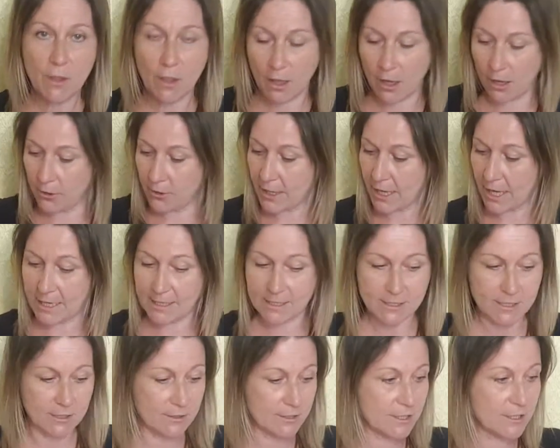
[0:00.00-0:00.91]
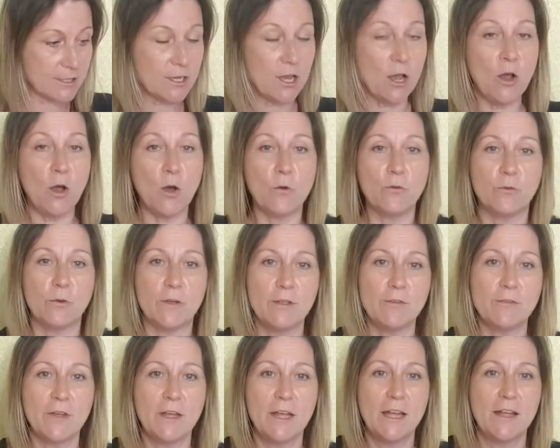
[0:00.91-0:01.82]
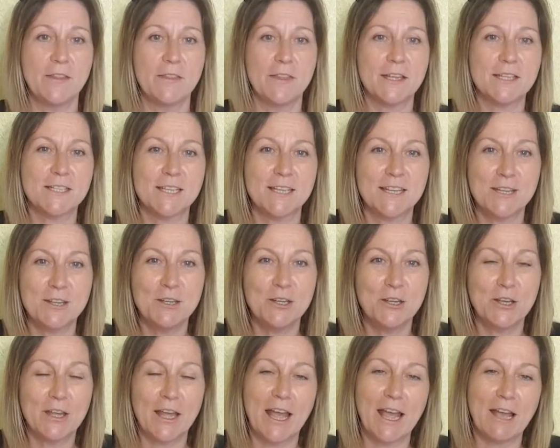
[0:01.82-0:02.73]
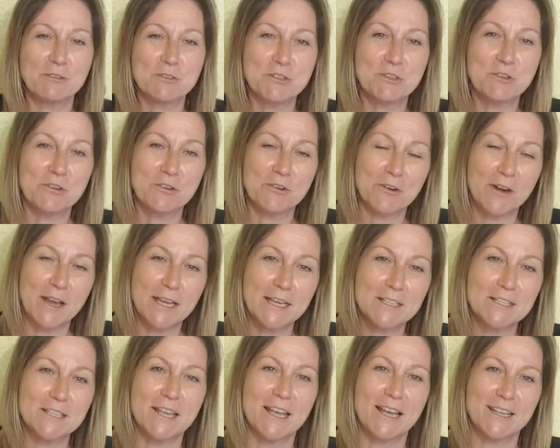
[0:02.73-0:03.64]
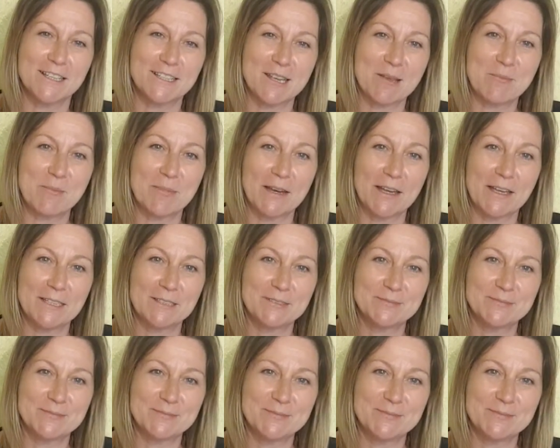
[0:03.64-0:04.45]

Okay, so to start off with, let's take a look at how to create a template.